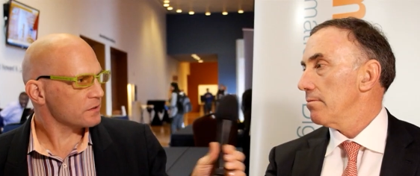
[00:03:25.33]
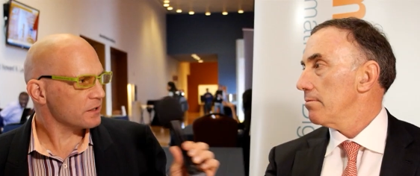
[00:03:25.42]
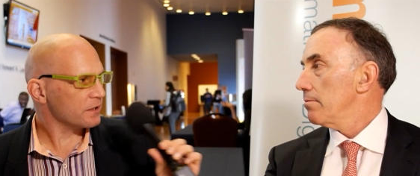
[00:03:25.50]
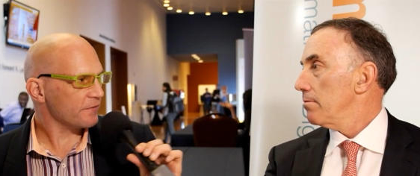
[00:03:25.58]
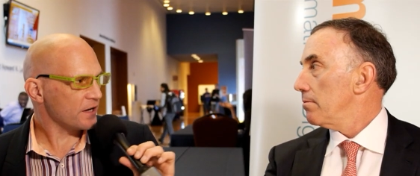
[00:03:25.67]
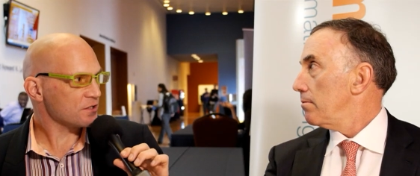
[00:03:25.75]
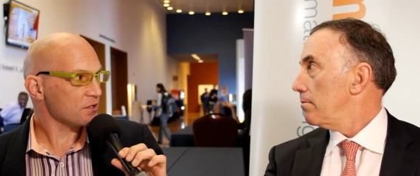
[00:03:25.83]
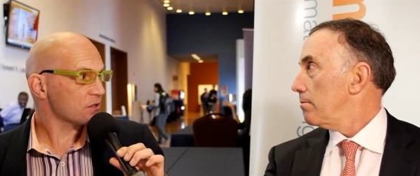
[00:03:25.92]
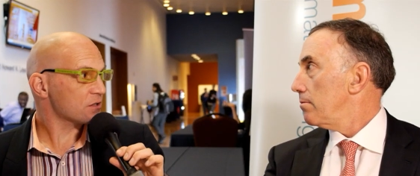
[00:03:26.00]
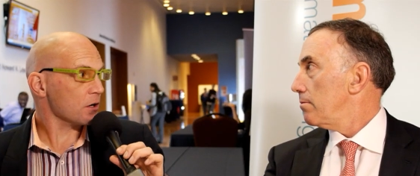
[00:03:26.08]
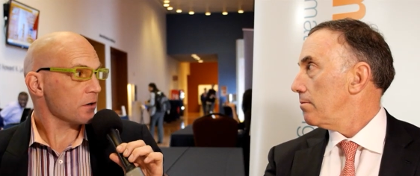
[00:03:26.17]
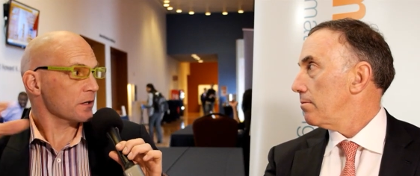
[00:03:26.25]
Speaker 1: the innovation is
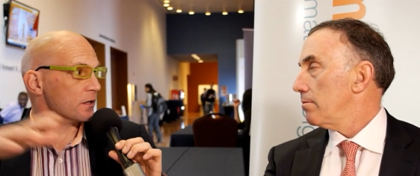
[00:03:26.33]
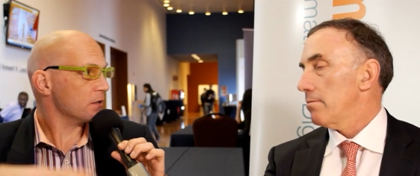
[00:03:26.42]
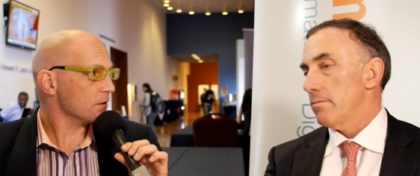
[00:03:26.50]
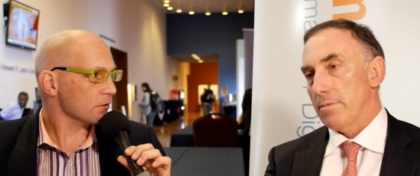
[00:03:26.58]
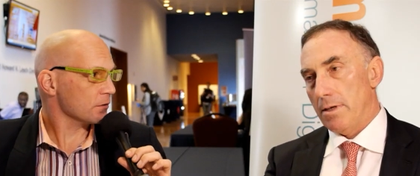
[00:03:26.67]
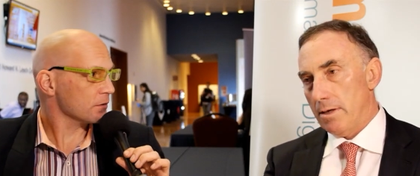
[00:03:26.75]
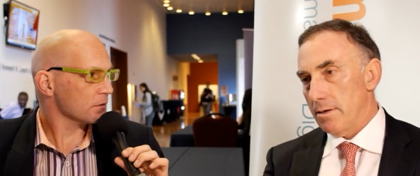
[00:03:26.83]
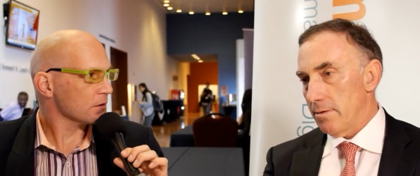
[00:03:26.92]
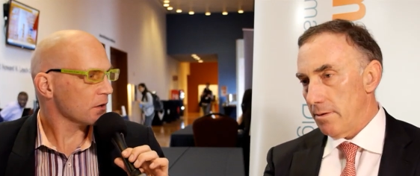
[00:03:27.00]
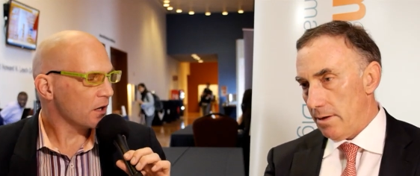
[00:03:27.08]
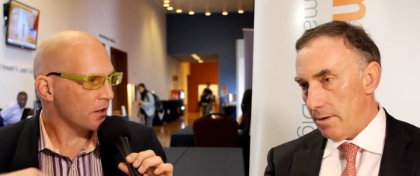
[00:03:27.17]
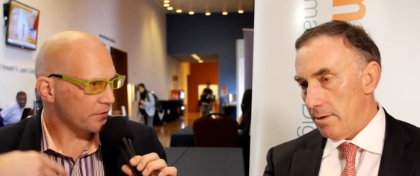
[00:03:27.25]
starting here,
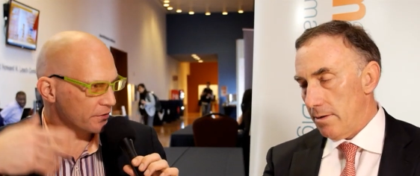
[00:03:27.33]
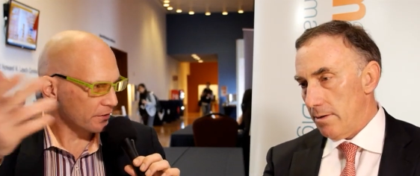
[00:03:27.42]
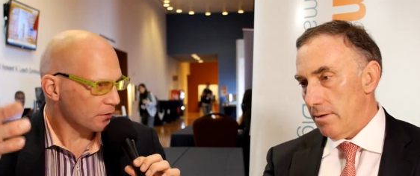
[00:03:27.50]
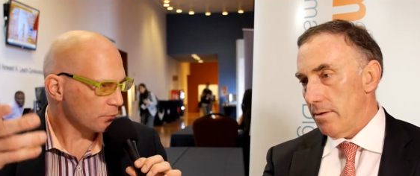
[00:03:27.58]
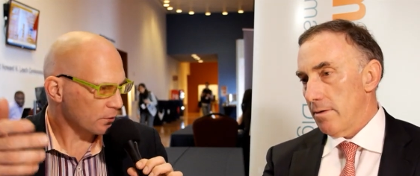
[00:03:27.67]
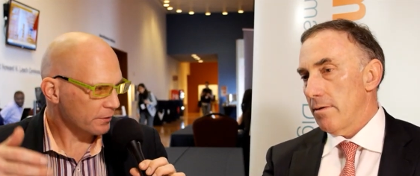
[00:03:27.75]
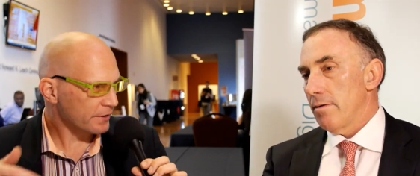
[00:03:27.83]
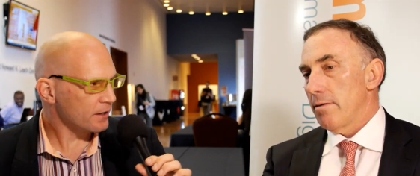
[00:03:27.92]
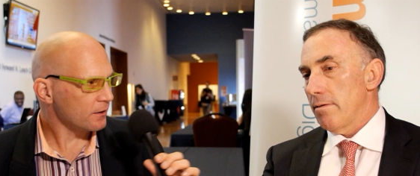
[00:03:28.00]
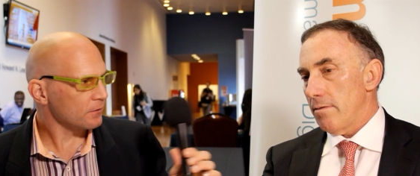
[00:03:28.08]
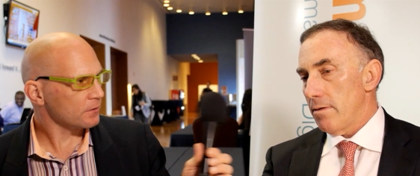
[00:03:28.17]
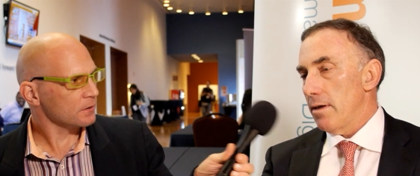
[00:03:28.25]
and then you're going to roll it
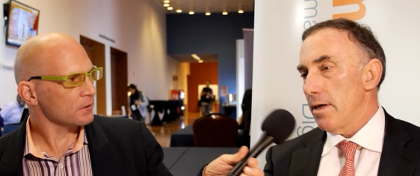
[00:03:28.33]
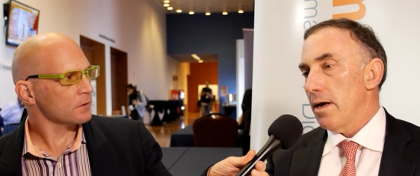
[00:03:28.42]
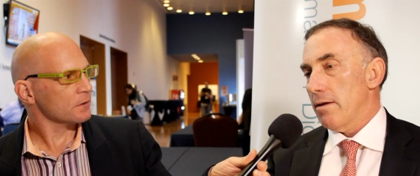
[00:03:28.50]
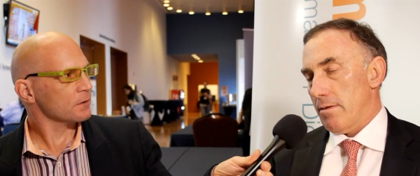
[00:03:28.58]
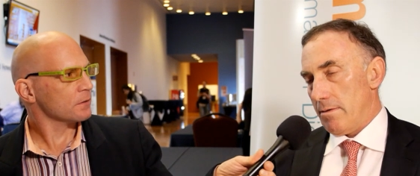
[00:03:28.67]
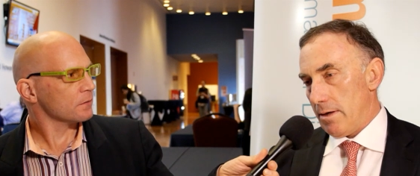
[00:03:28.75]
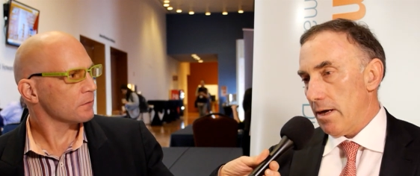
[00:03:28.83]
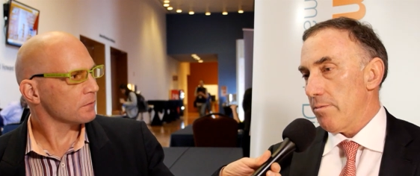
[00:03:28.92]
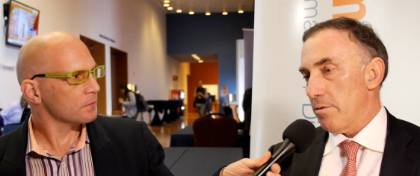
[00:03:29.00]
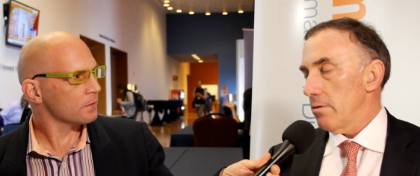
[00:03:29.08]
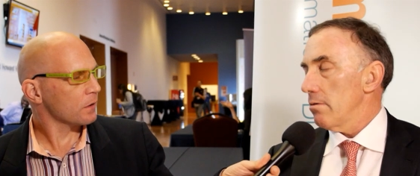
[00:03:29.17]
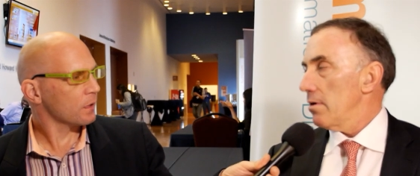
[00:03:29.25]
out. Yeah,
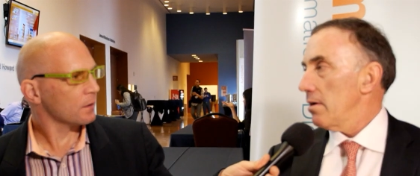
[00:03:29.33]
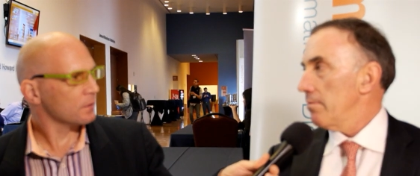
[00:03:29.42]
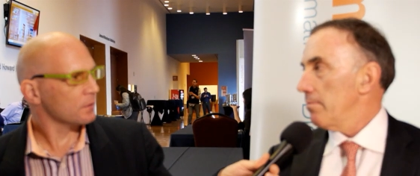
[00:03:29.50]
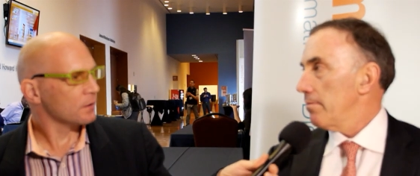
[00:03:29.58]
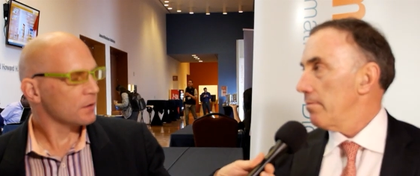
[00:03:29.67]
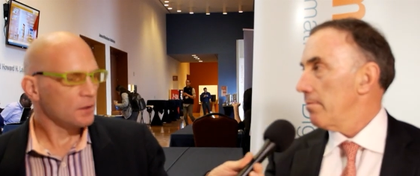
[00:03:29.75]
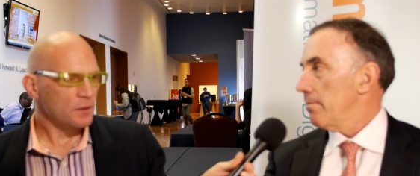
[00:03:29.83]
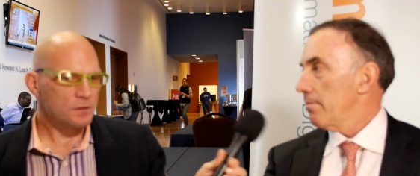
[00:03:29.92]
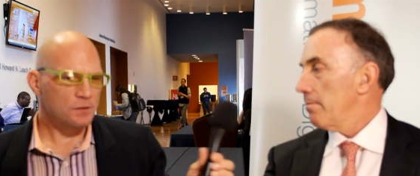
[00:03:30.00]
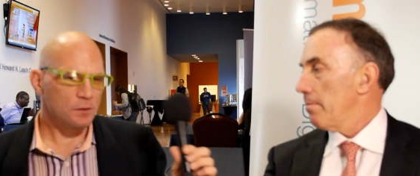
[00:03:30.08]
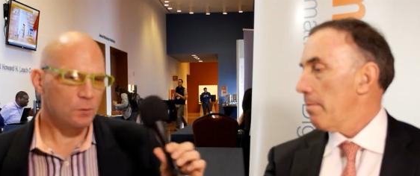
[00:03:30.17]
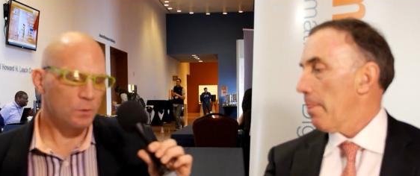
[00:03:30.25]
absolutely.
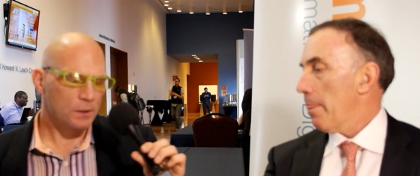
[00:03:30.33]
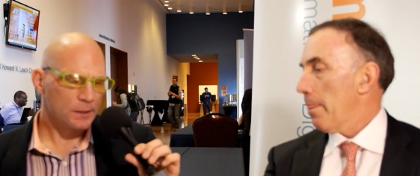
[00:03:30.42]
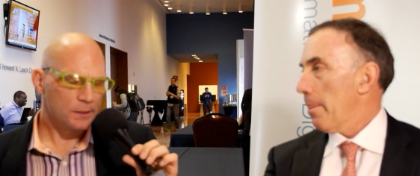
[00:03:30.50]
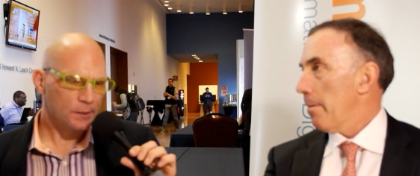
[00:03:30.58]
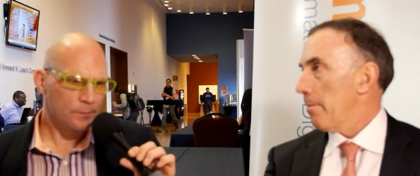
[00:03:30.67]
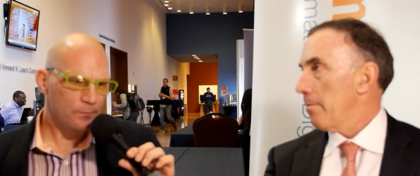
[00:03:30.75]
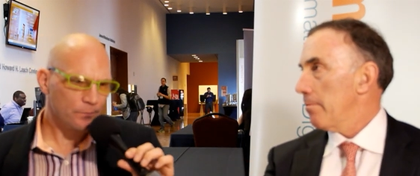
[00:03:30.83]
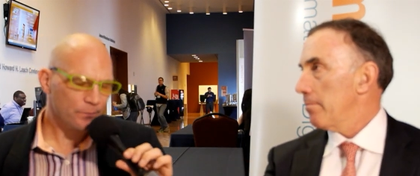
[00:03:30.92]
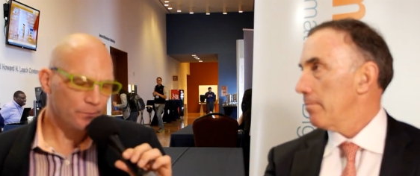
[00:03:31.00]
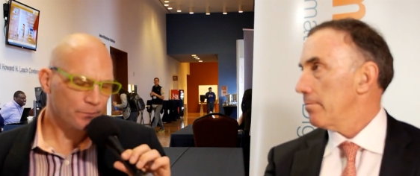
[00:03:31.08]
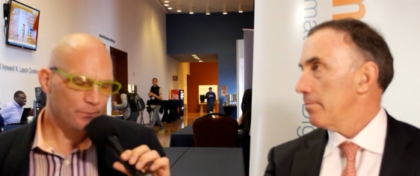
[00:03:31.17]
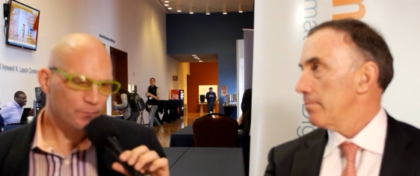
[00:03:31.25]
So um,
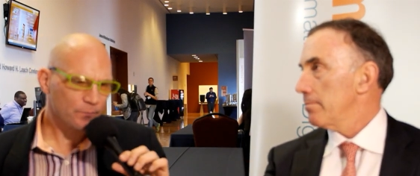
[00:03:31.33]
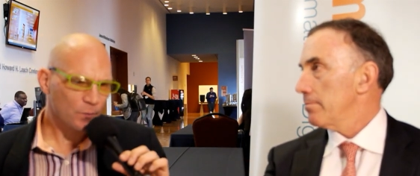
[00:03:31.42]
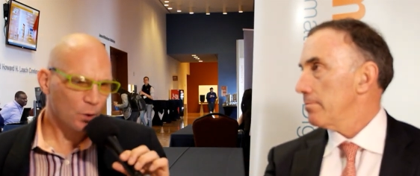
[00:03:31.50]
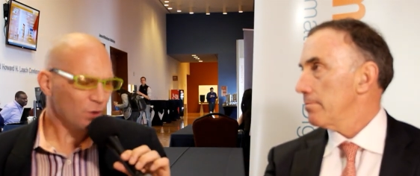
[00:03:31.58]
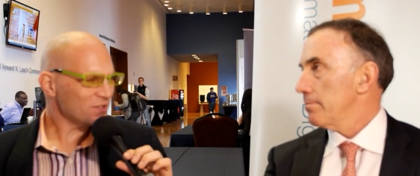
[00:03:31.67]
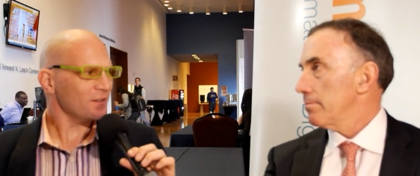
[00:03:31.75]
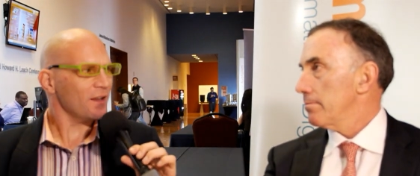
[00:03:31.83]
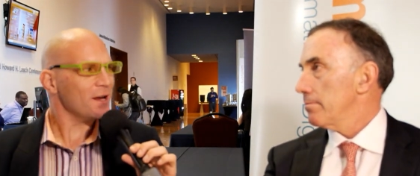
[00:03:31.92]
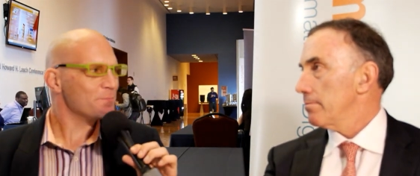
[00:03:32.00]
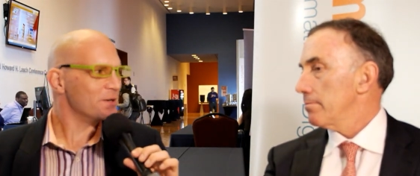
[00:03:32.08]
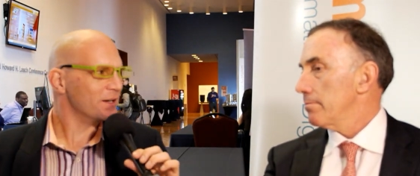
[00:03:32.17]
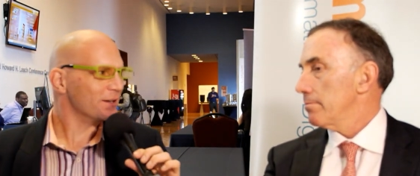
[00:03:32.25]
what's it
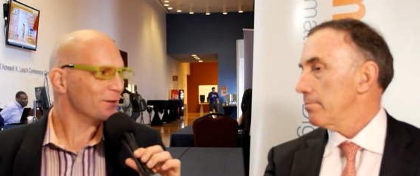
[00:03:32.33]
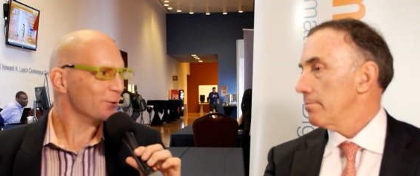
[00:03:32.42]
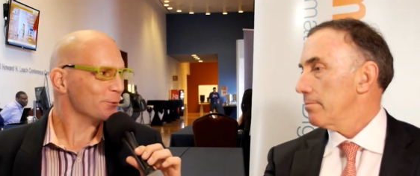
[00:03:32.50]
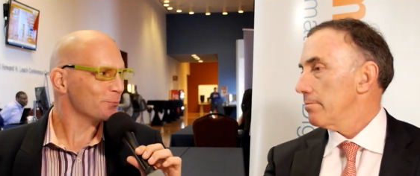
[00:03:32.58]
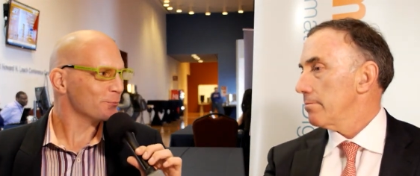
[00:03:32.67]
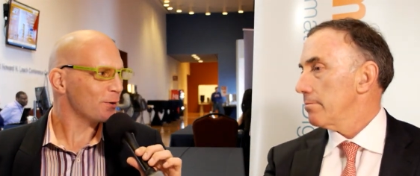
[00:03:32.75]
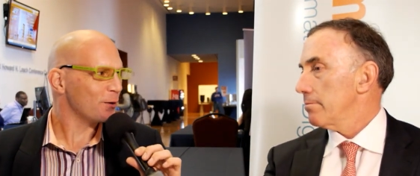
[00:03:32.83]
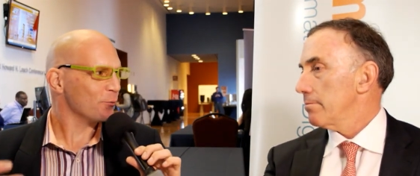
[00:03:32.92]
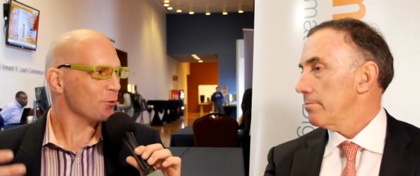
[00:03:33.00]
like being here and